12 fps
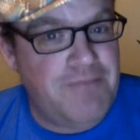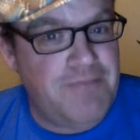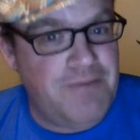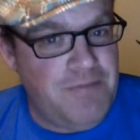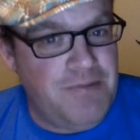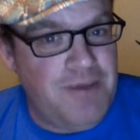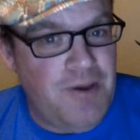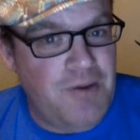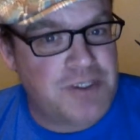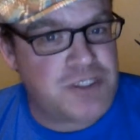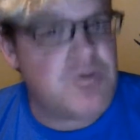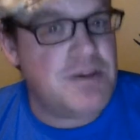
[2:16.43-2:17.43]
Give him, you know, a
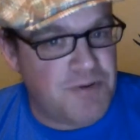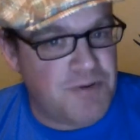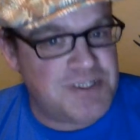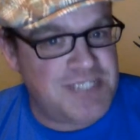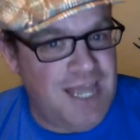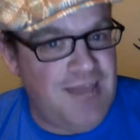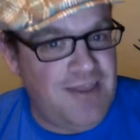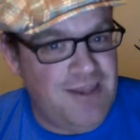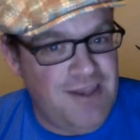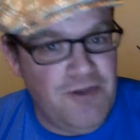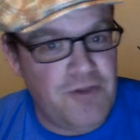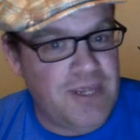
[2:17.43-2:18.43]
street personality
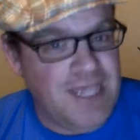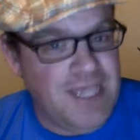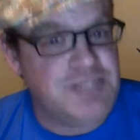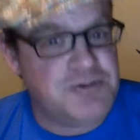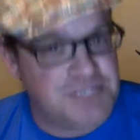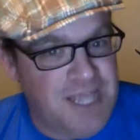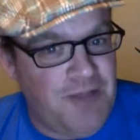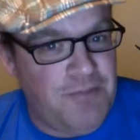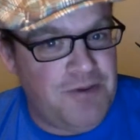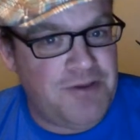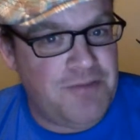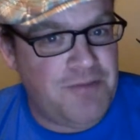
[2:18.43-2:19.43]
that only Idris
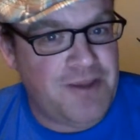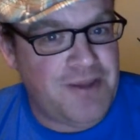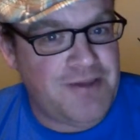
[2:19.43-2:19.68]
Elba could bring.